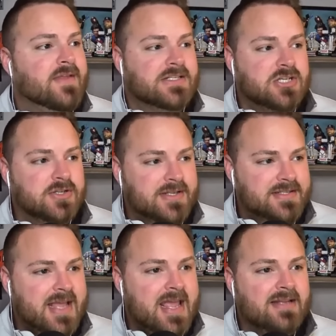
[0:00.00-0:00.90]
That's good to
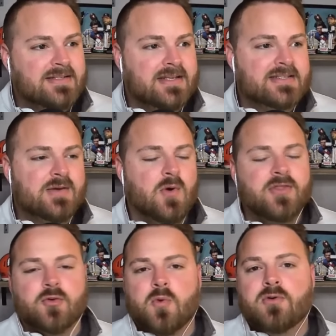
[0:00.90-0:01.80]
see, and Tennessee will
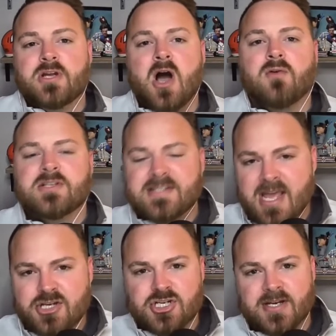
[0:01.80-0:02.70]
hit the road to College
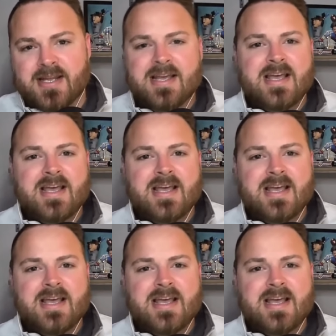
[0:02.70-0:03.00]
Station